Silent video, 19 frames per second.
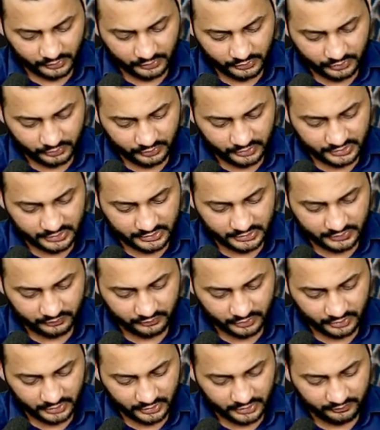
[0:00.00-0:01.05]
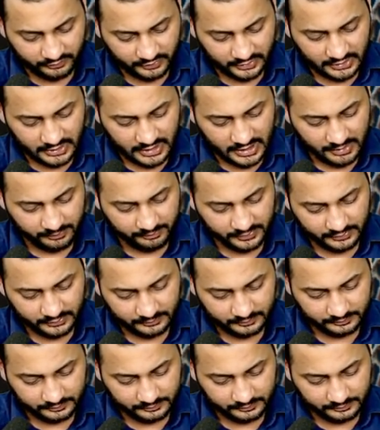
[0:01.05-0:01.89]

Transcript: So this is what will happen